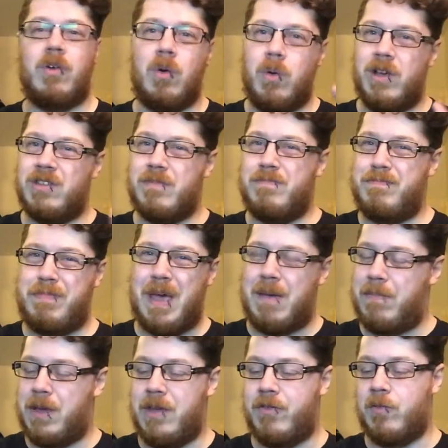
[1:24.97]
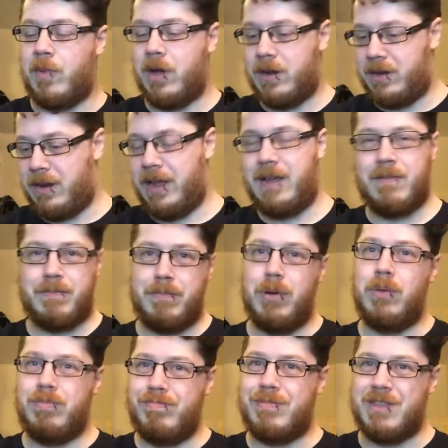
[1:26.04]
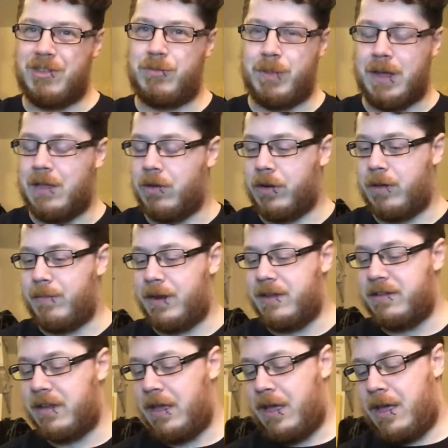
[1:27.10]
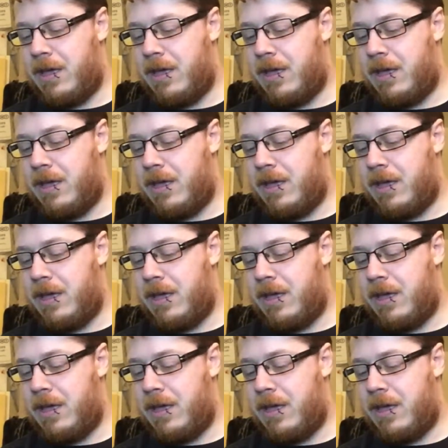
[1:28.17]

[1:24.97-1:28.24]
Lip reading: Always a pet peeve of mine. Like, put the speed on it, please.